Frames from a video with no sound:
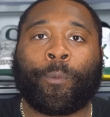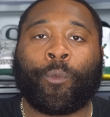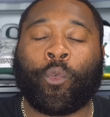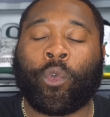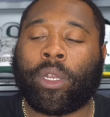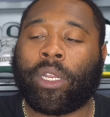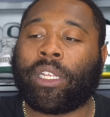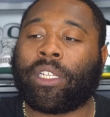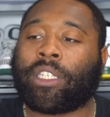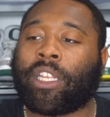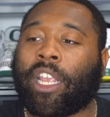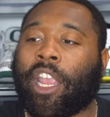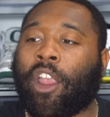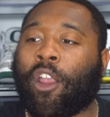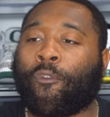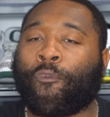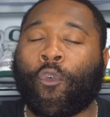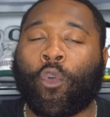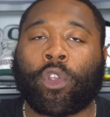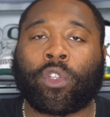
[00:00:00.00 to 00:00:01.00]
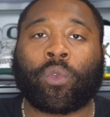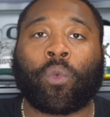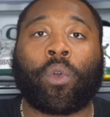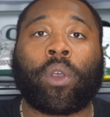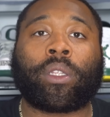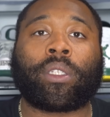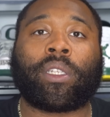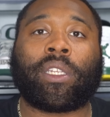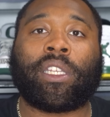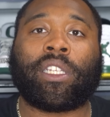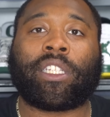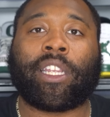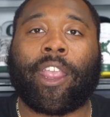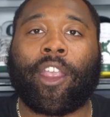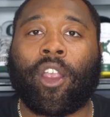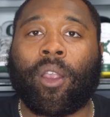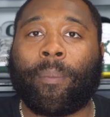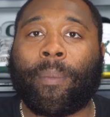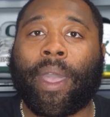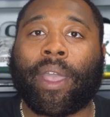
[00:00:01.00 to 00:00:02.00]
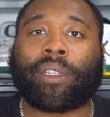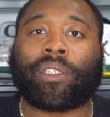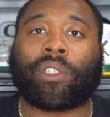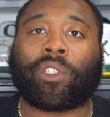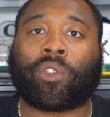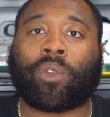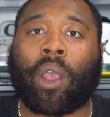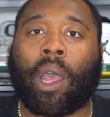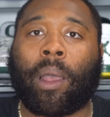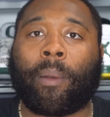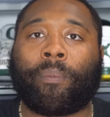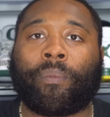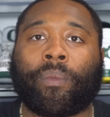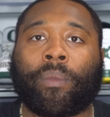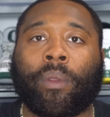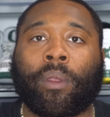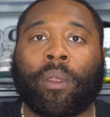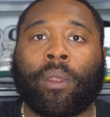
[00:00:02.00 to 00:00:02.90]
When these Air Force Ones and these Air Maxes drop,